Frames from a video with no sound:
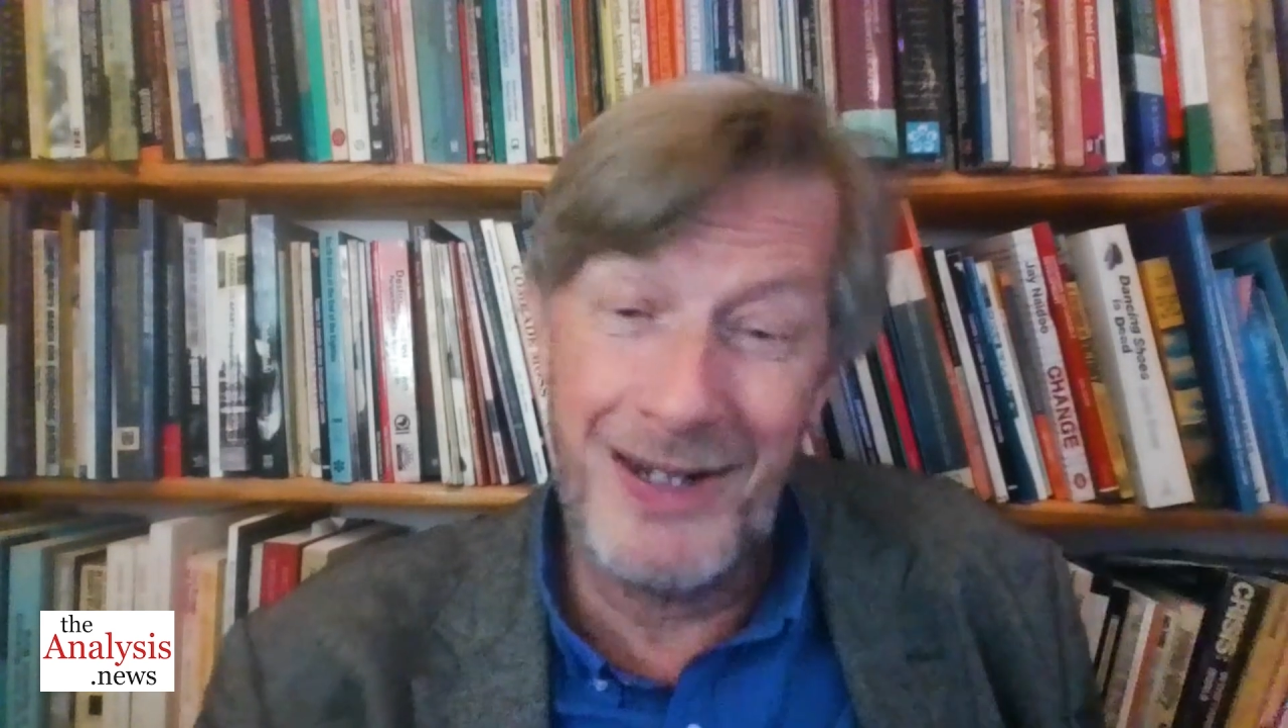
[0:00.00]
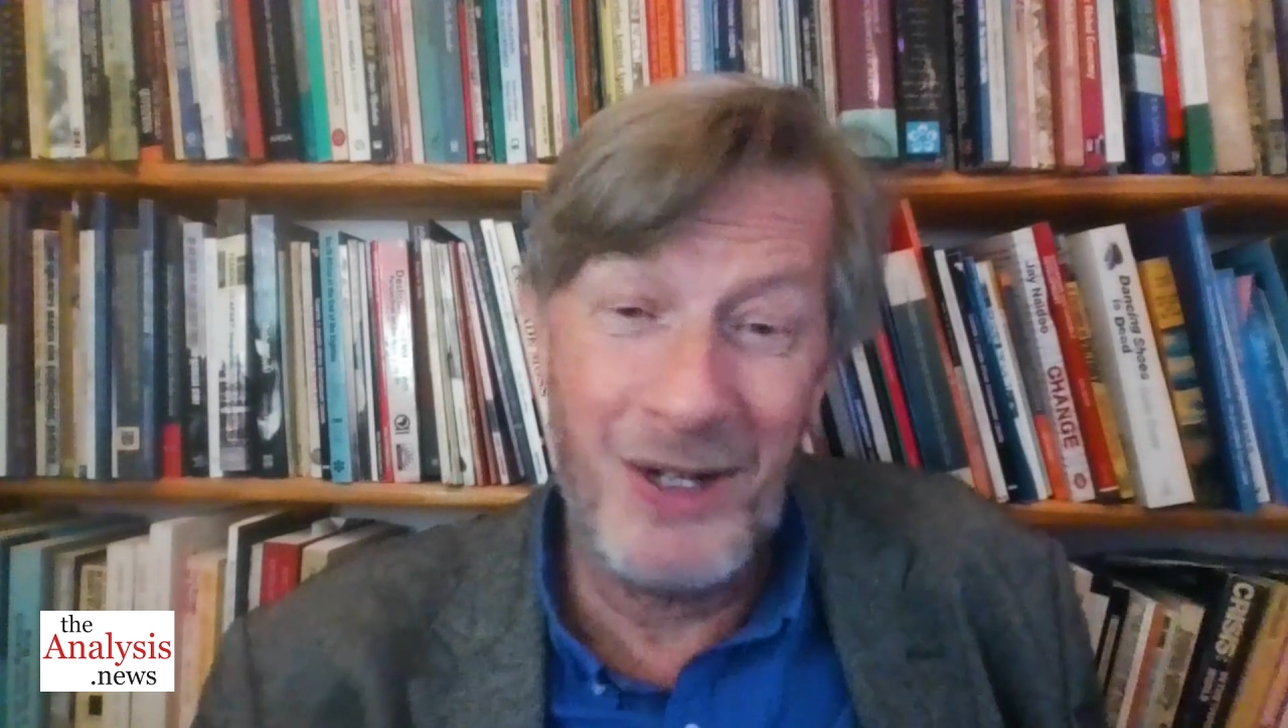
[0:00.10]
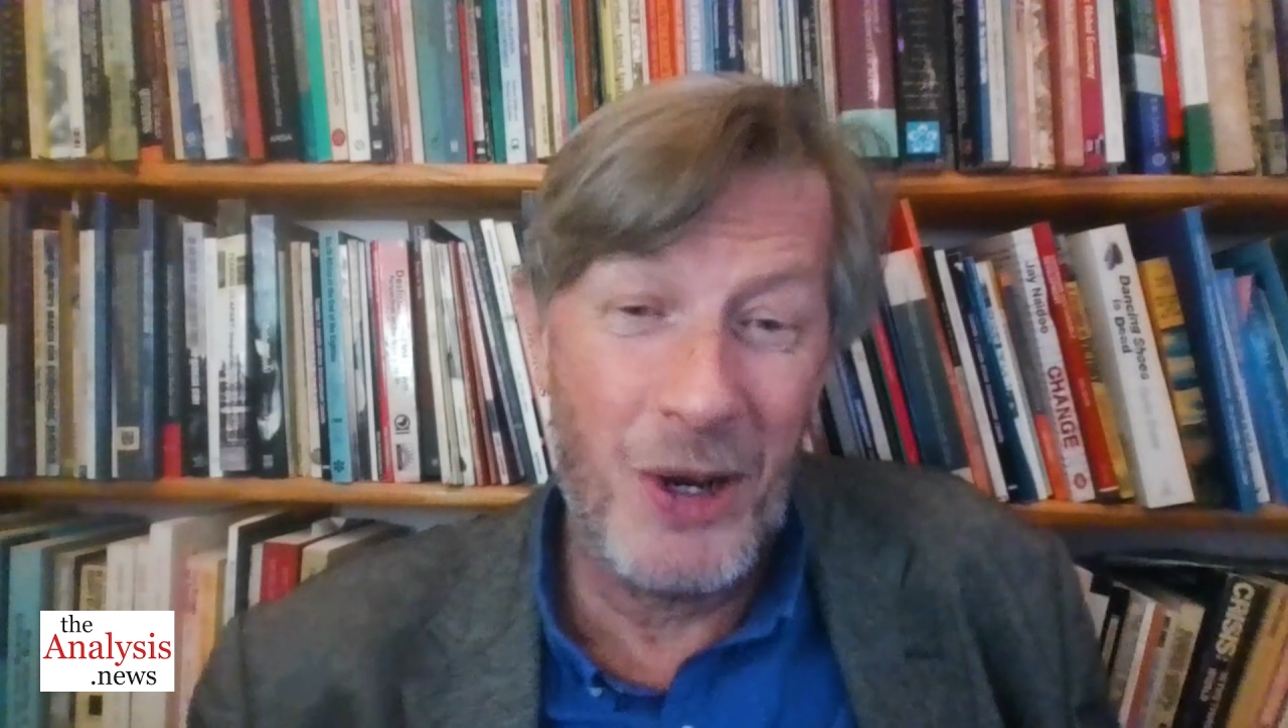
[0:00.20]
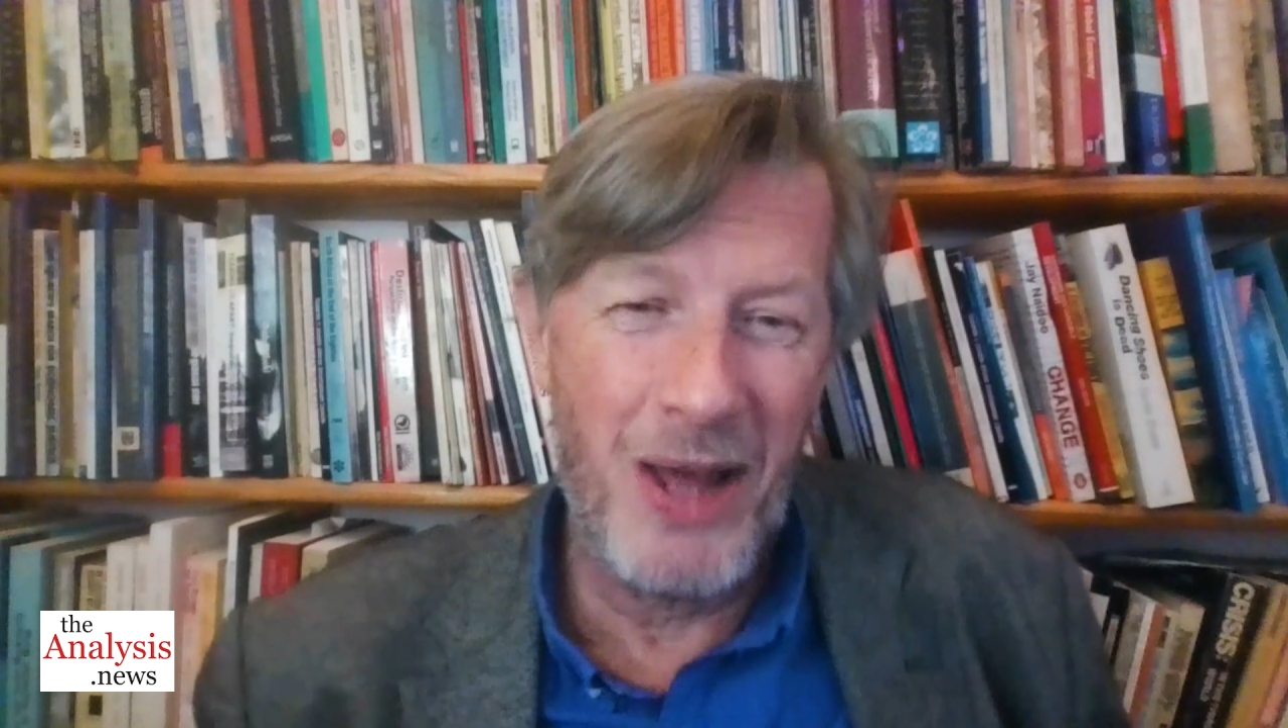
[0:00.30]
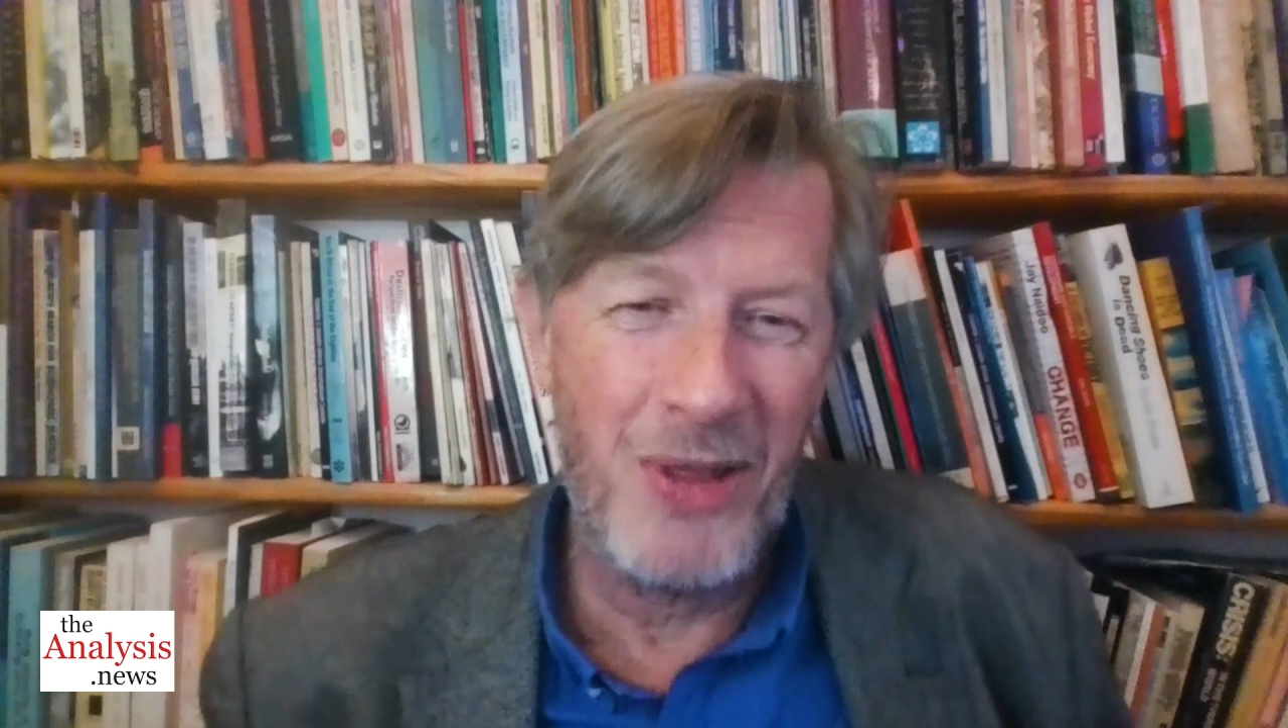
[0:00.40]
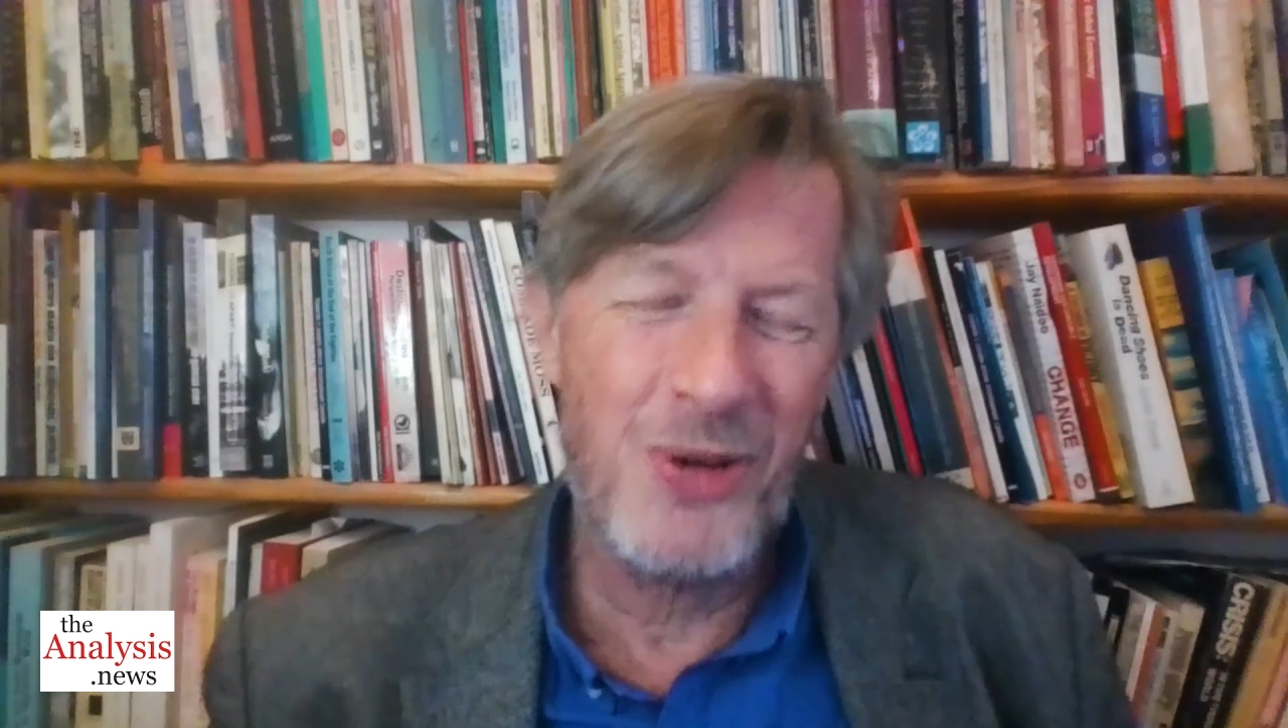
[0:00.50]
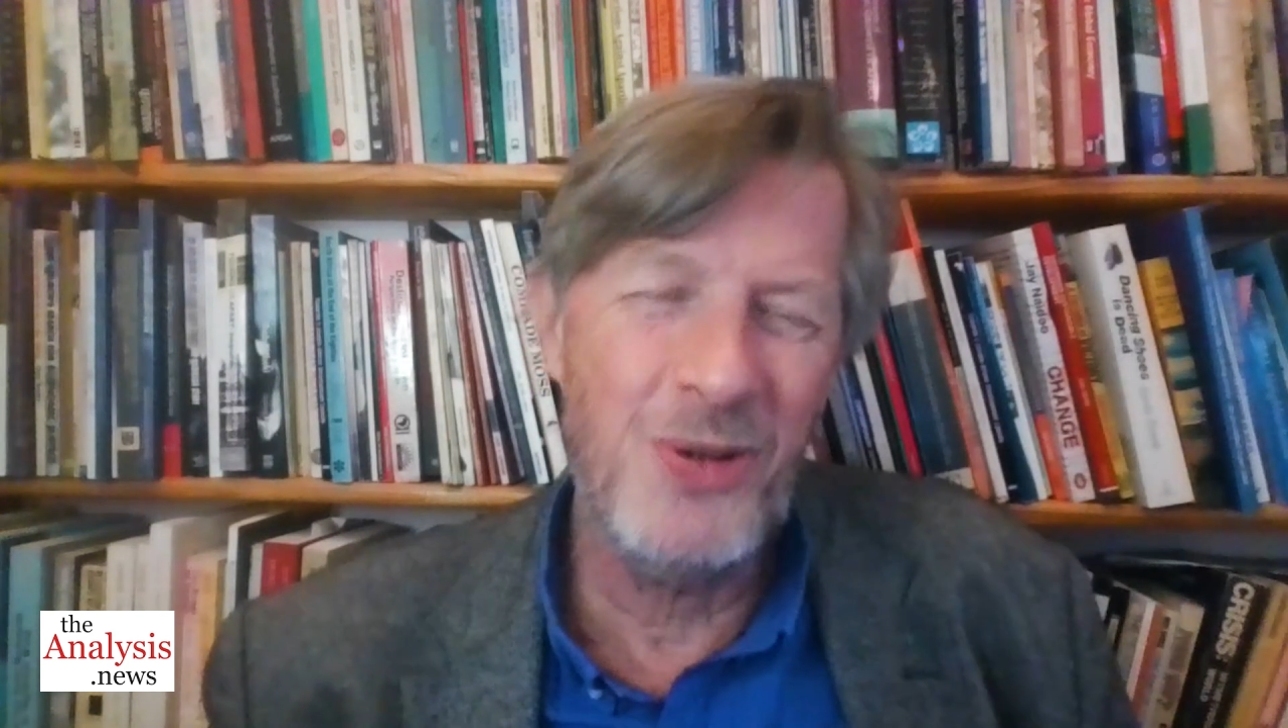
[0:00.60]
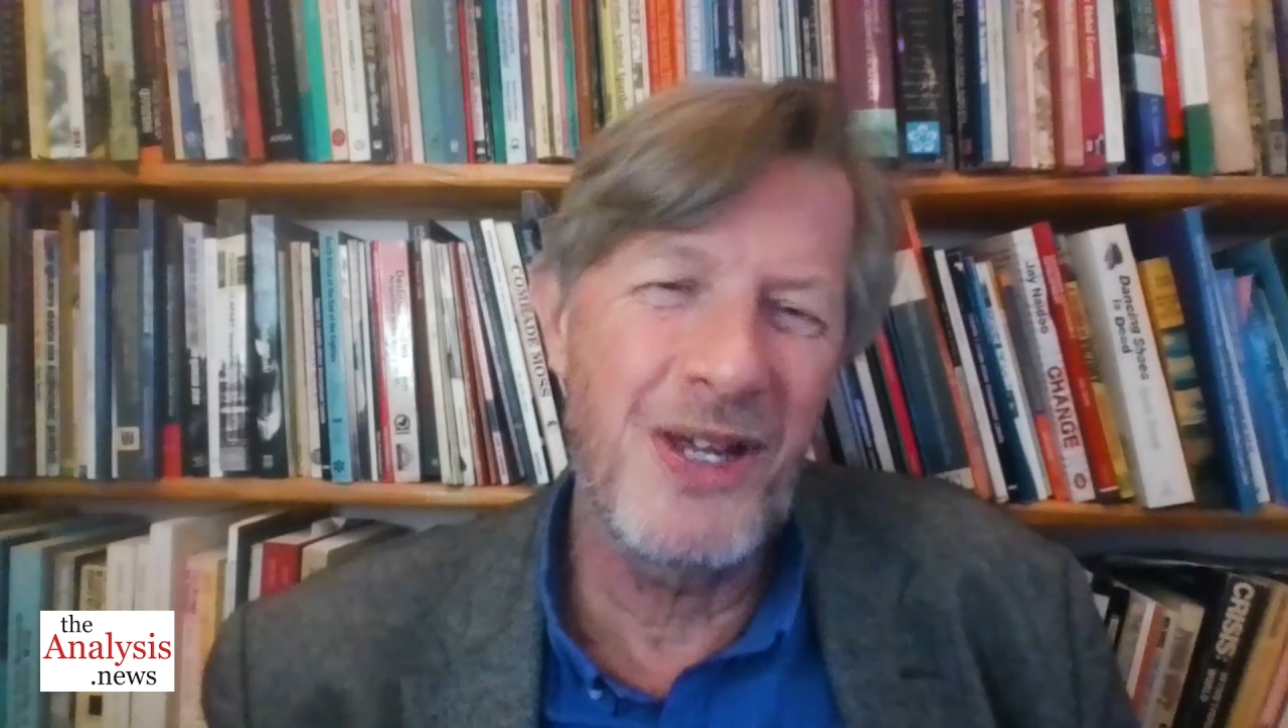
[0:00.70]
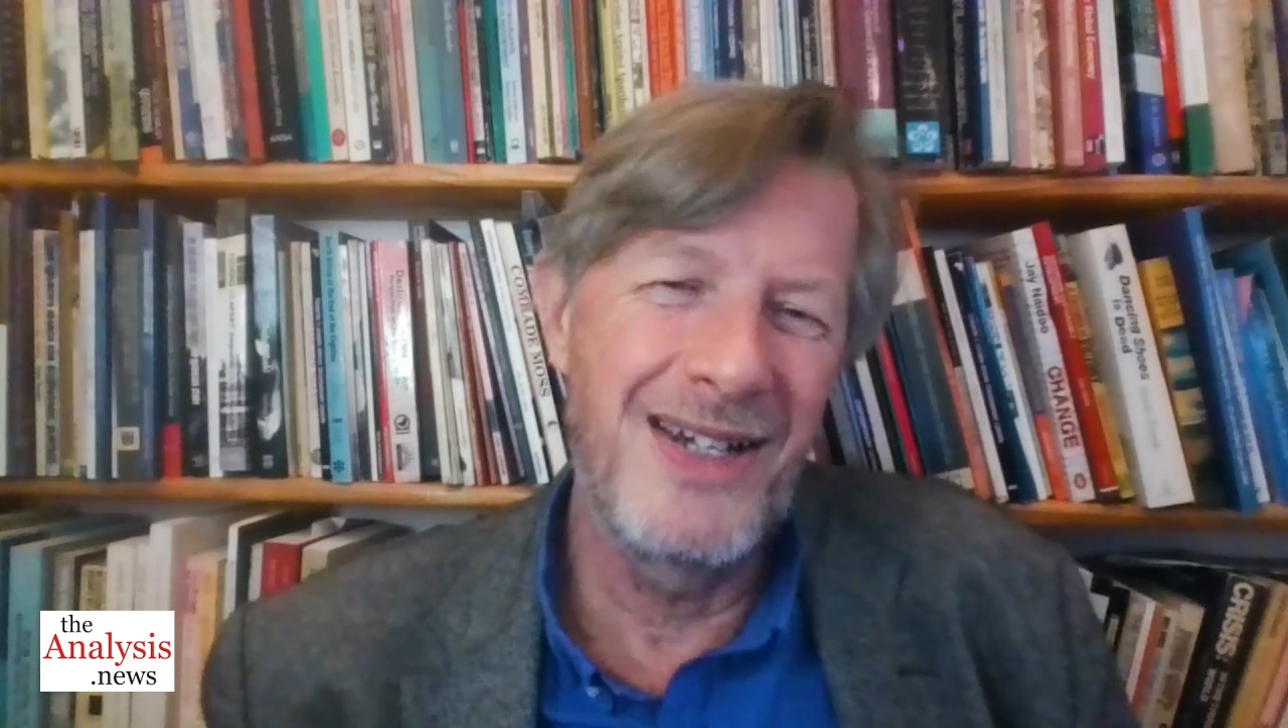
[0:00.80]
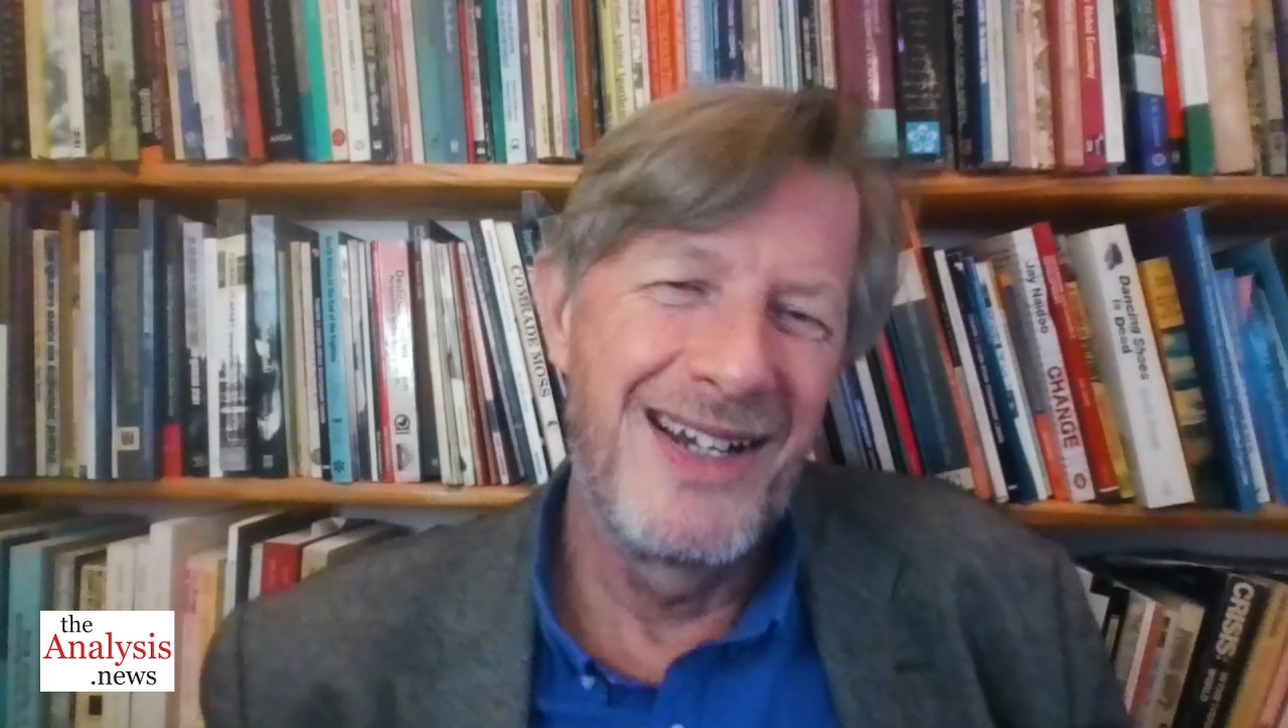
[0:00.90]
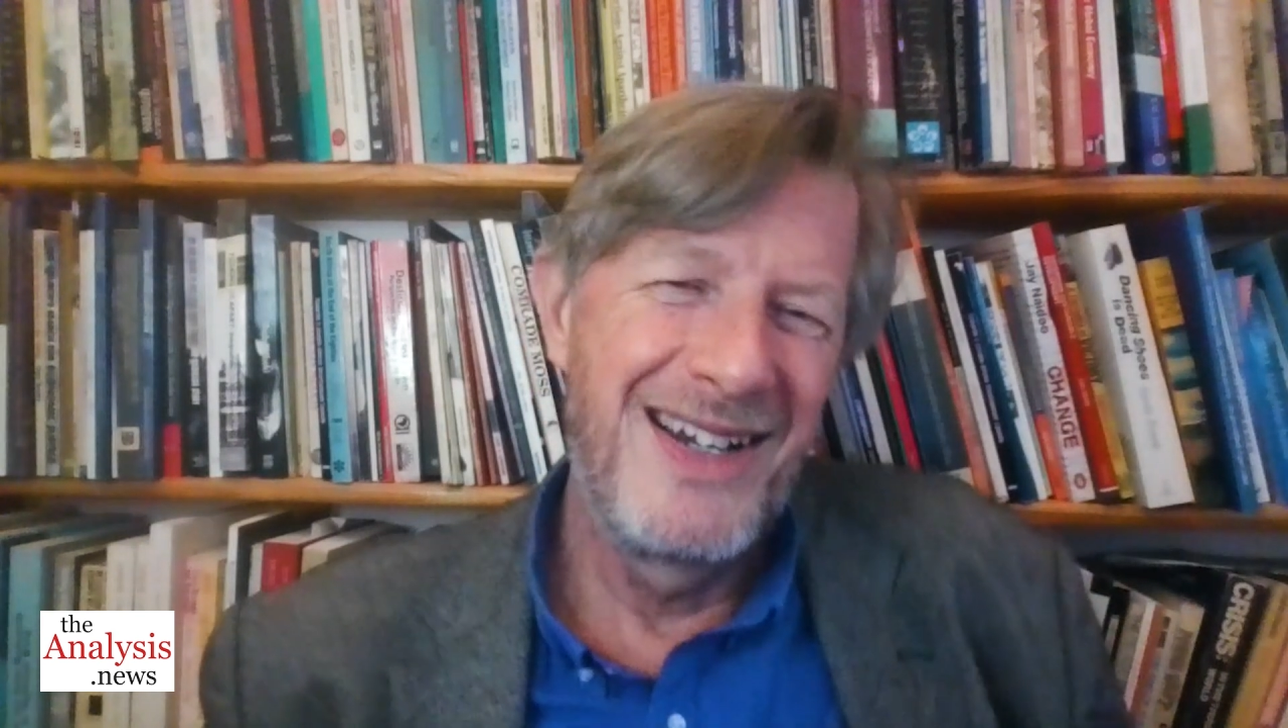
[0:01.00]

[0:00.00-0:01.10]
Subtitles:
didn't go out through the